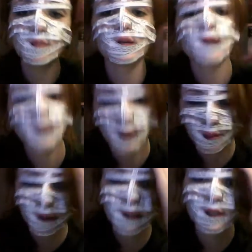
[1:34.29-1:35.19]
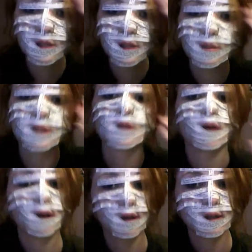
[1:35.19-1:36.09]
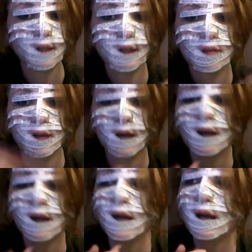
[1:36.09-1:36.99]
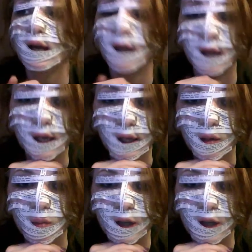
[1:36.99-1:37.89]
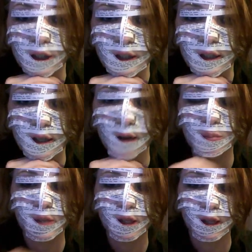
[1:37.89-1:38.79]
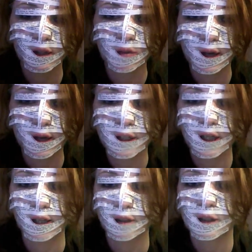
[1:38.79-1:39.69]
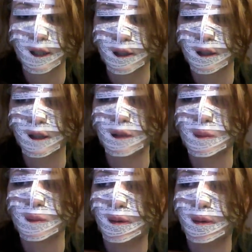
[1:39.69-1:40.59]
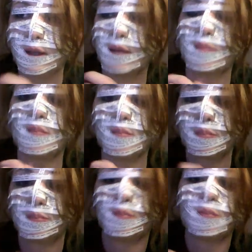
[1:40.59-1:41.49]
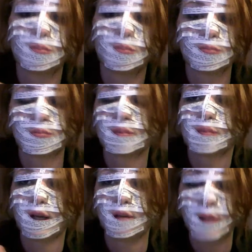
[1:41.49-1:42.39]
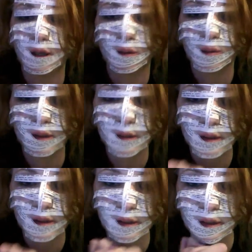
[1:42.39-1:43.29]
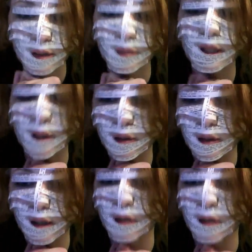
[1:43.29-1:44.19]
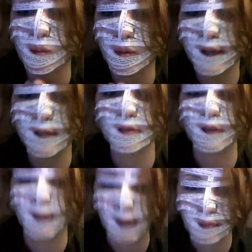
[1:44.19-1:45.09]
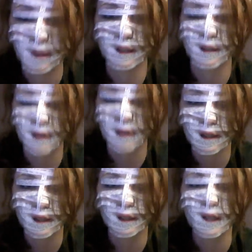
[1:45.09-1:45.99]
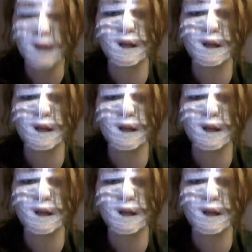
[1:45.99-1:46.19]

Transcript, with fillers: But again, I'm really stupid, so I didn't think of that. And watch this not be like the right challenge. Like it was probably like I don't know something way different, and I misunderstood.